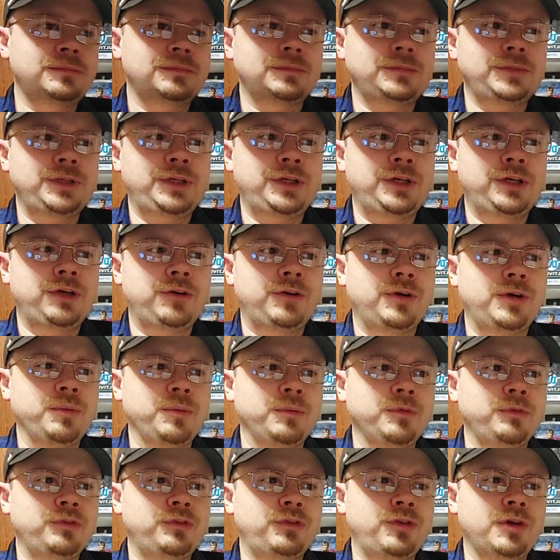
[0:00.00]
year it
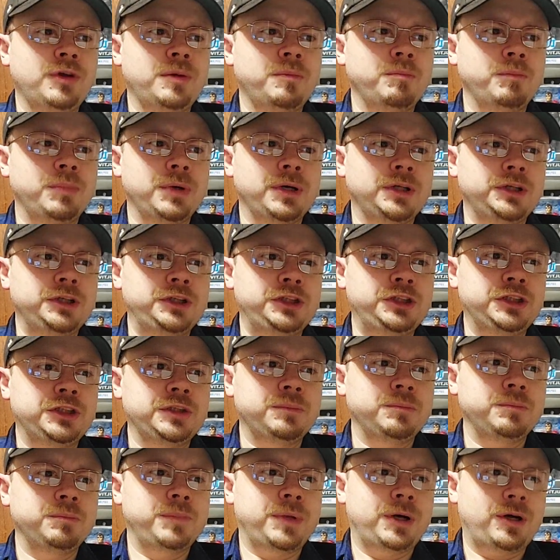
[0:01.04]
was done,
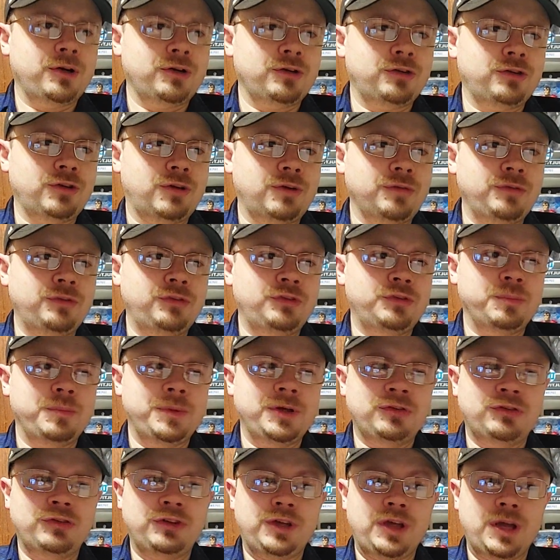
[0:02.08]
budget, box office,
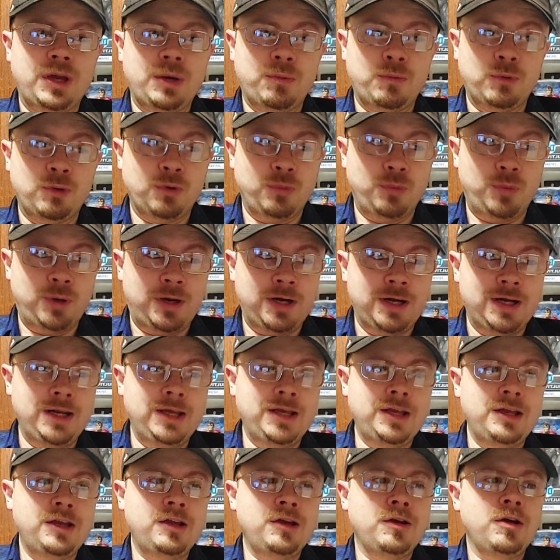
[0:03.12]
domestic and worldwide,
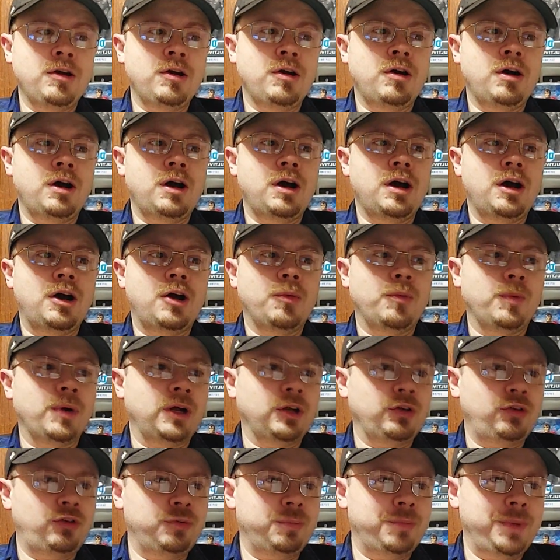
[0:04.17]

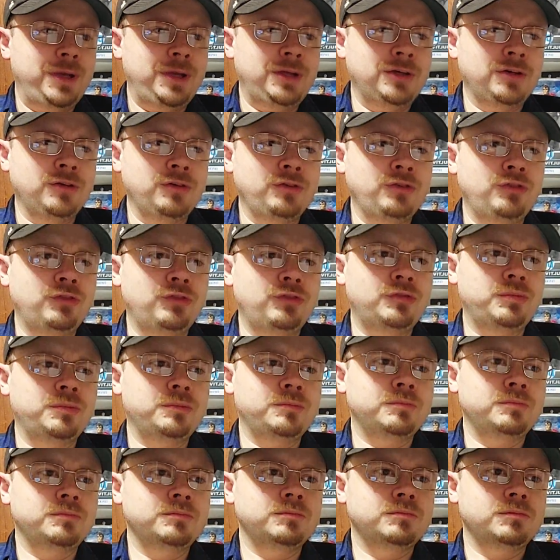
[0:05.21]
Rotten Tomatoes,
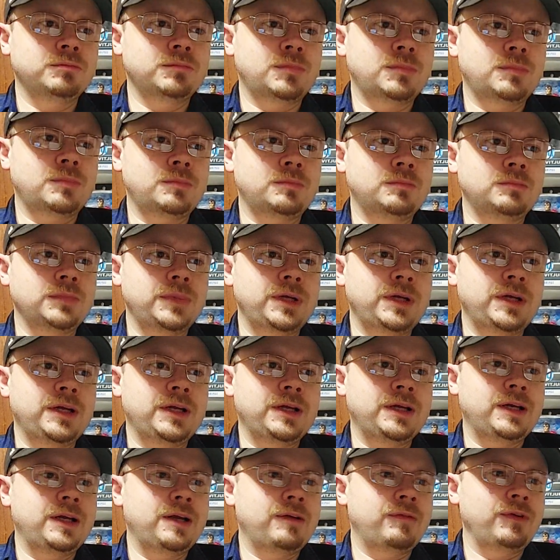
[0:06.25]

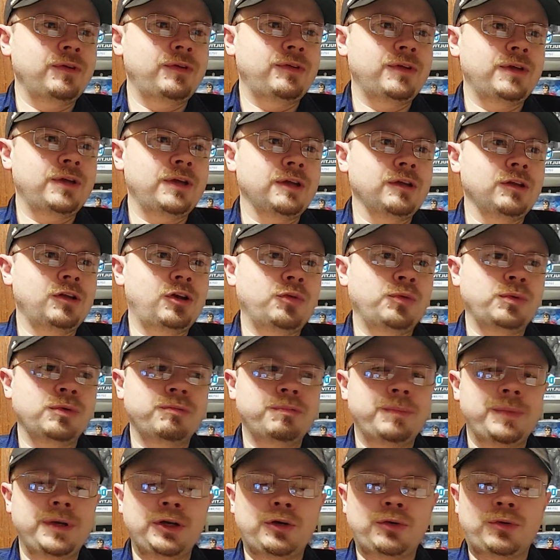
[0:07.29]
and everything, along with
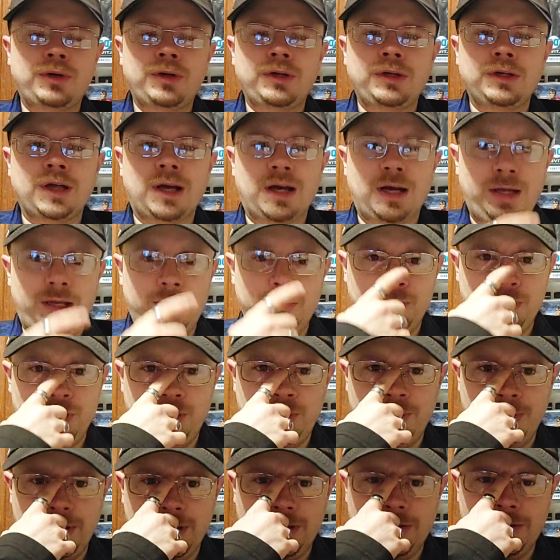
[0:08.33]
Metacritic and
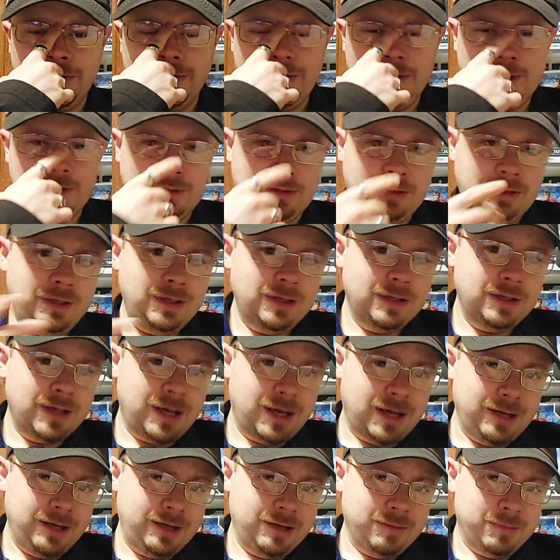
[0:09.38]
IMDb. And at the end,
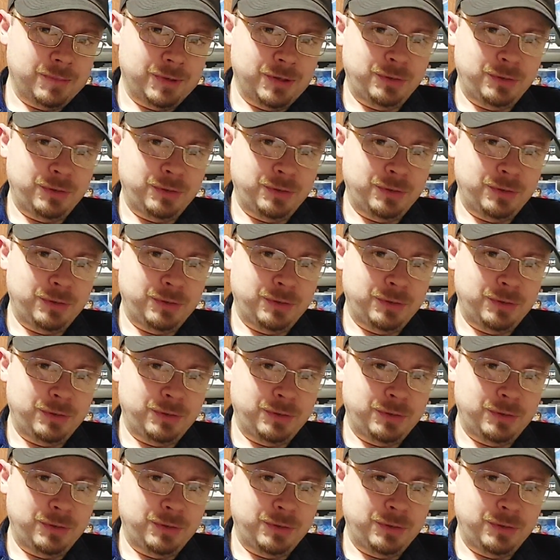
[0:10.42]
I give my